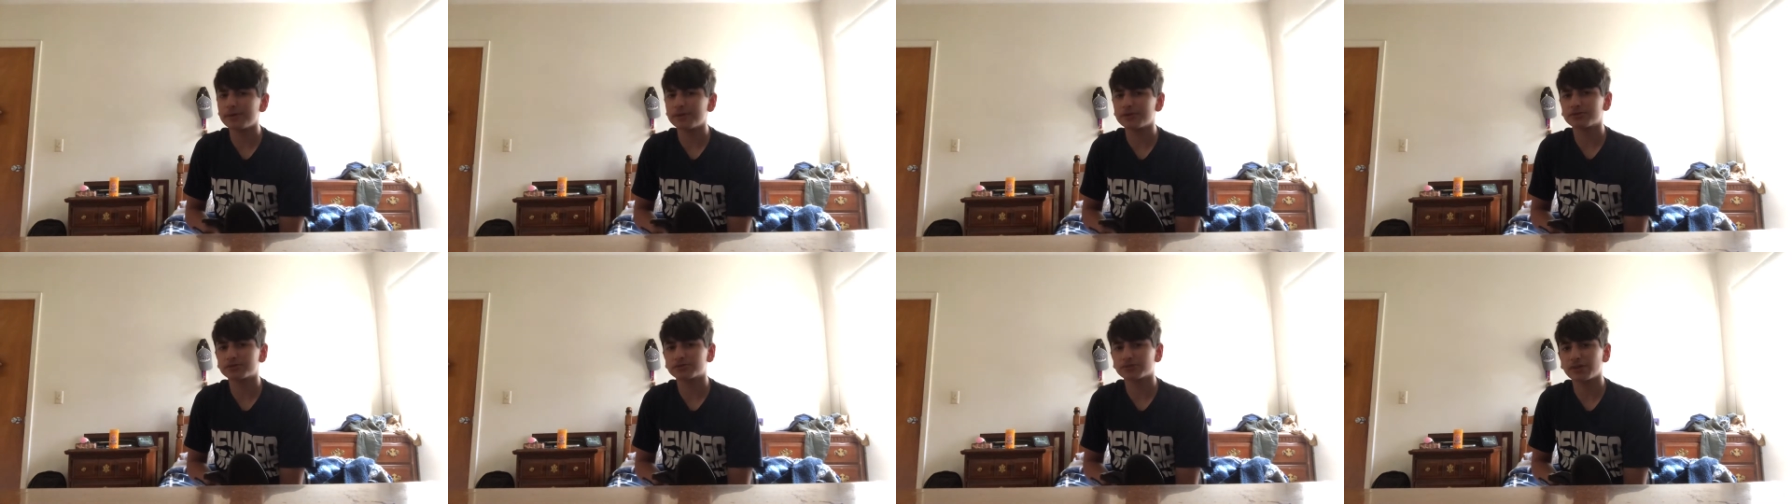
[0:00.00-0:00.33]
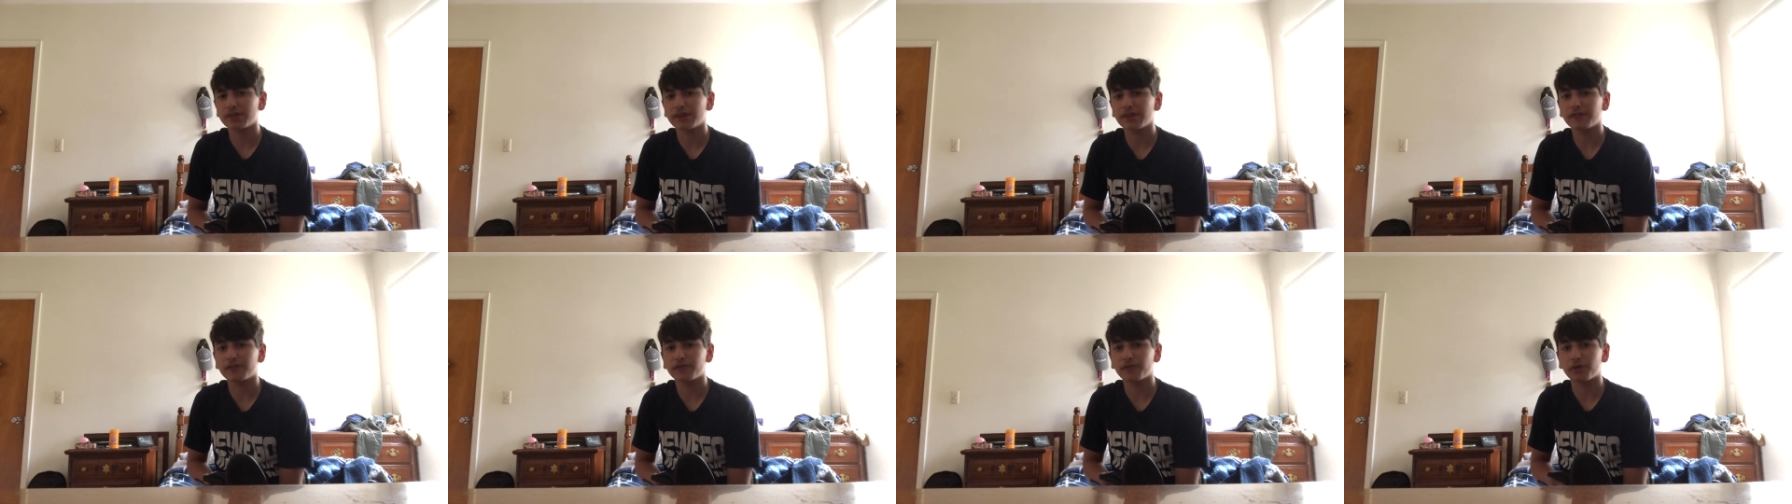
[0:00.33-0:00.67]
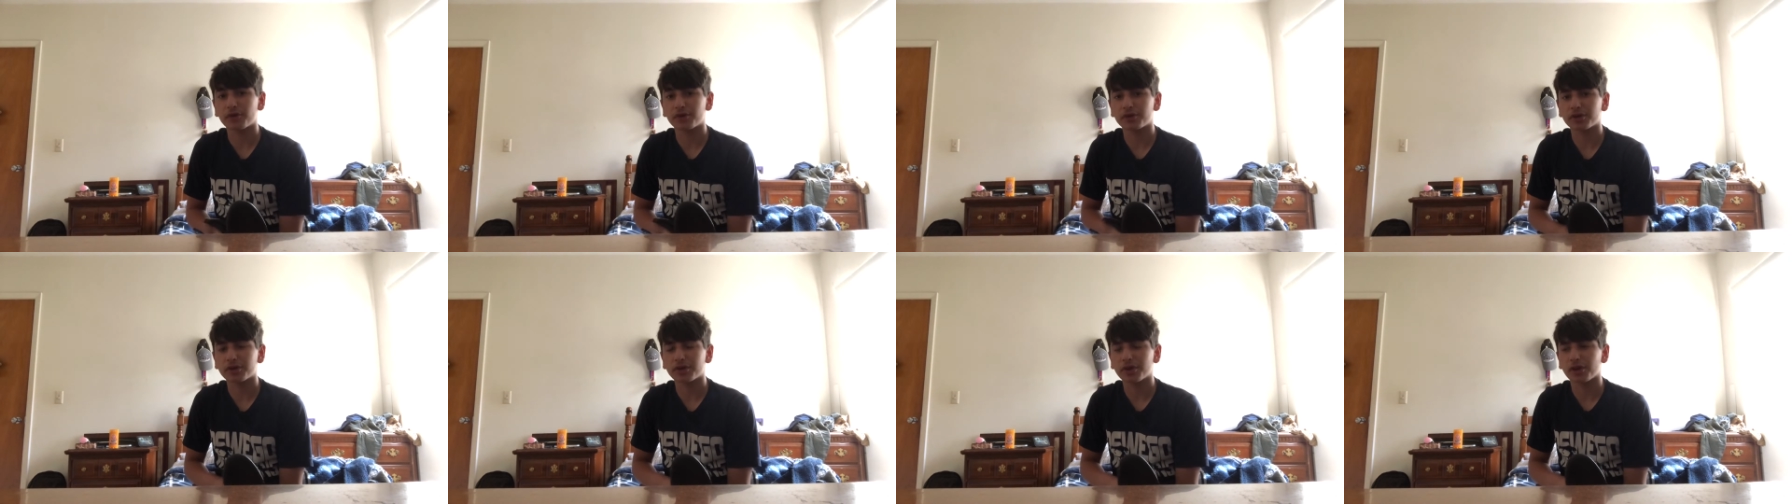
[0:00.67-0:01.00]
training for a
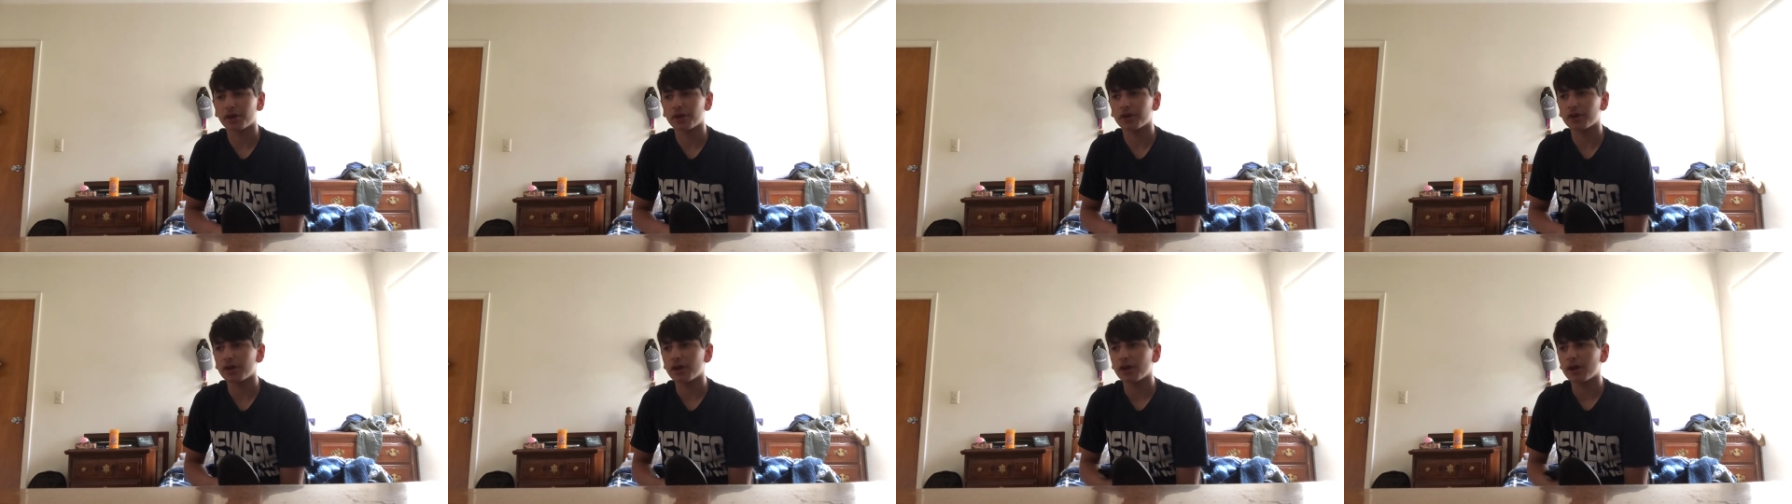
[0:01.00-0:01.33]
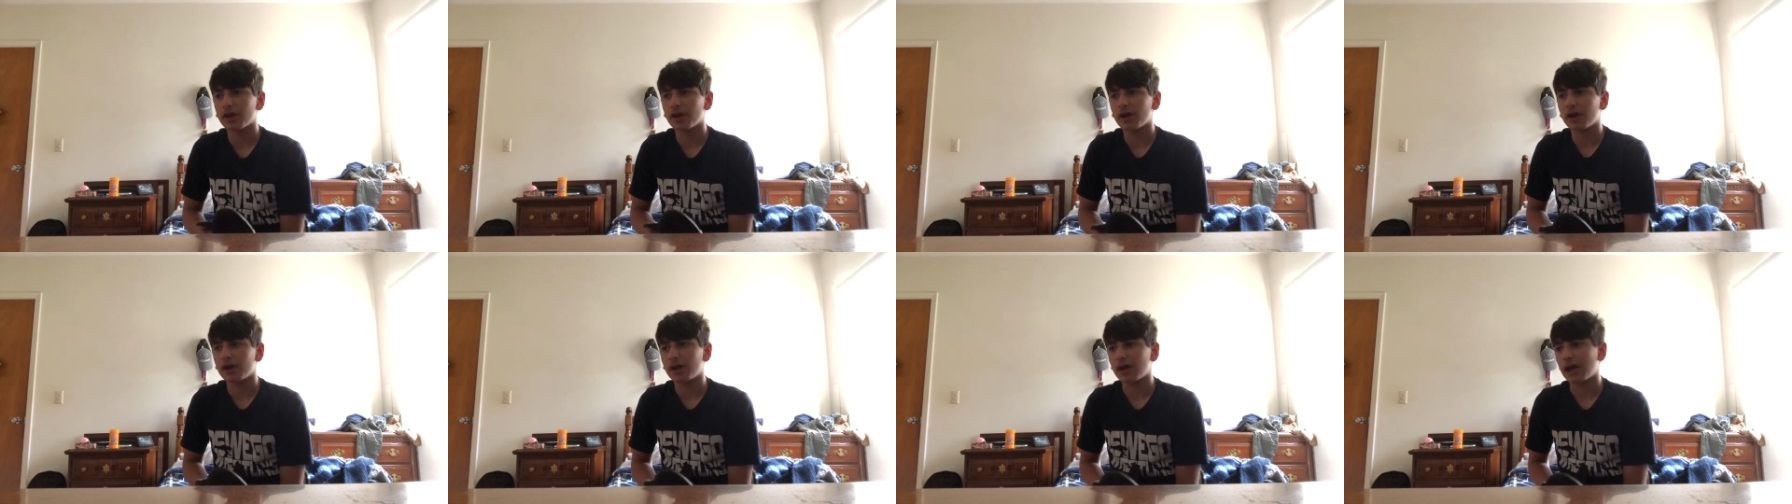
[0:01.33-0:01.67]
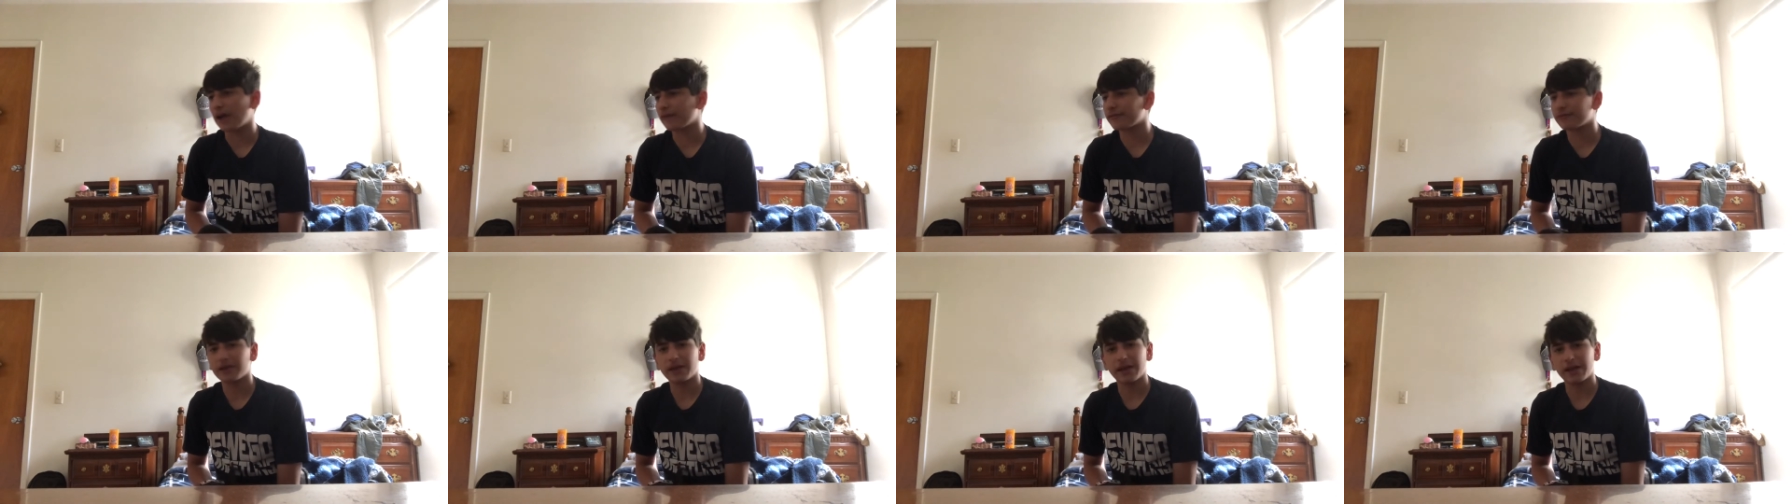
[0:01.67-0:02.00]
year.
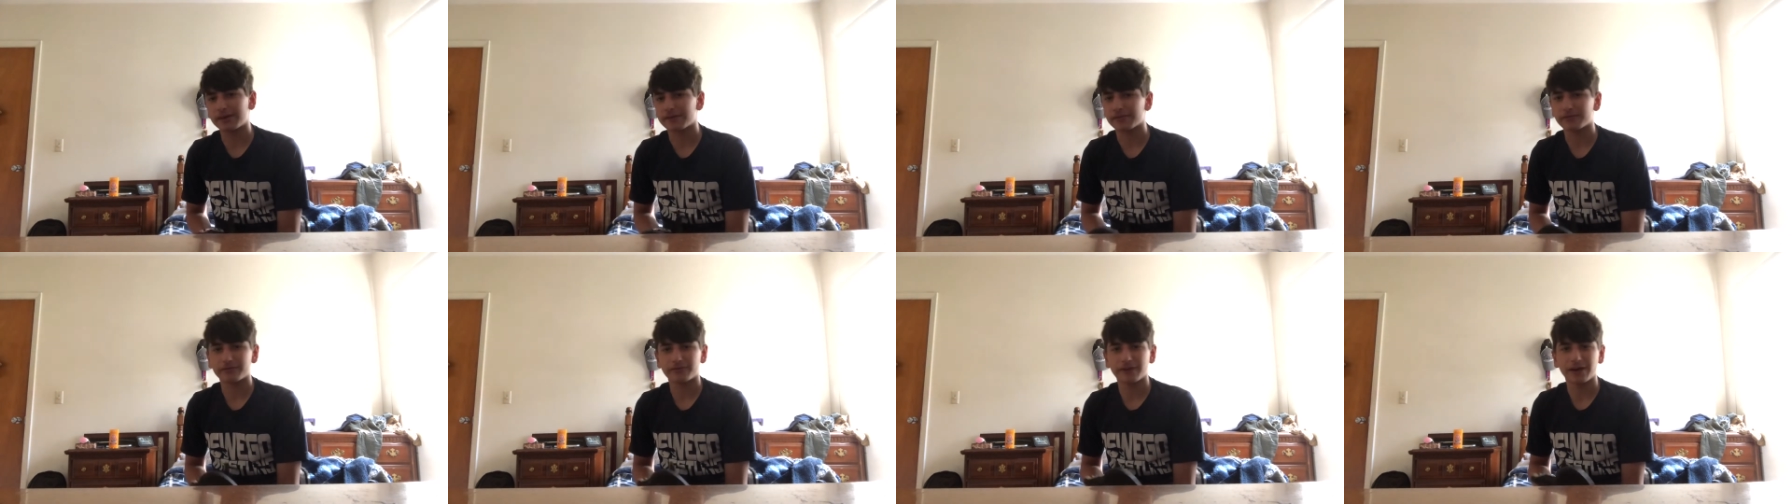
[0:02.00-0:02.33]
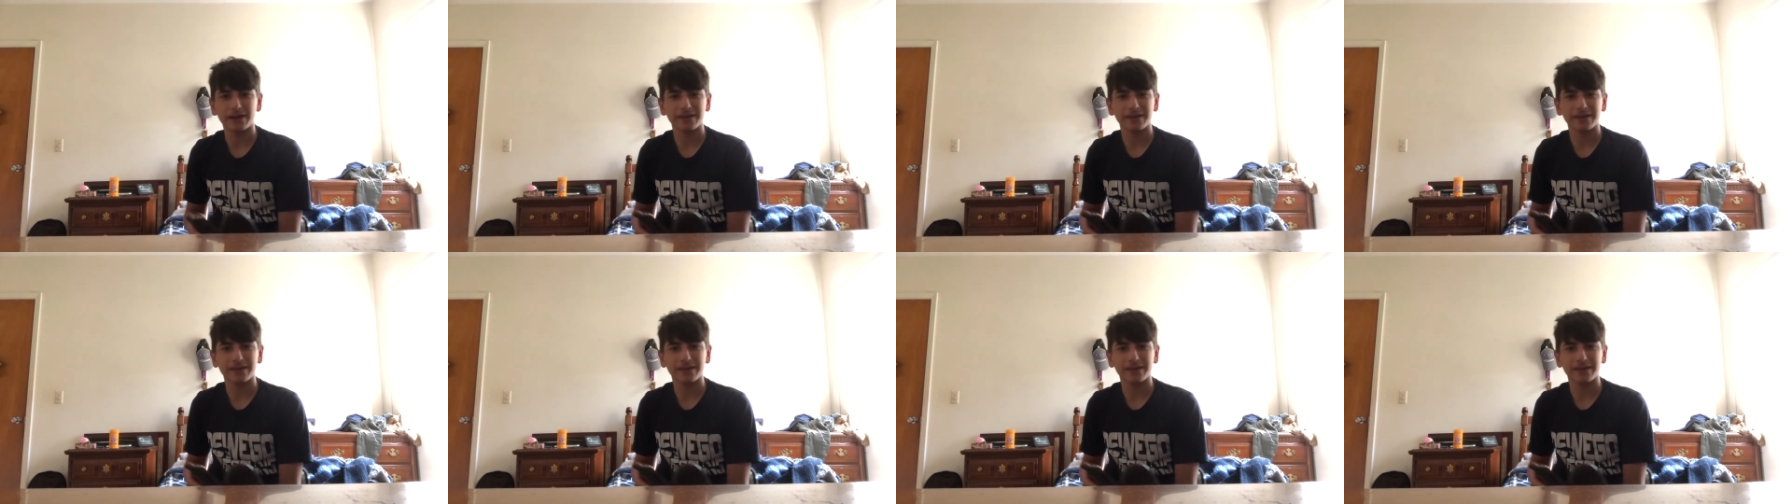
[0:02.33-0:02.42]
Haven't had a fight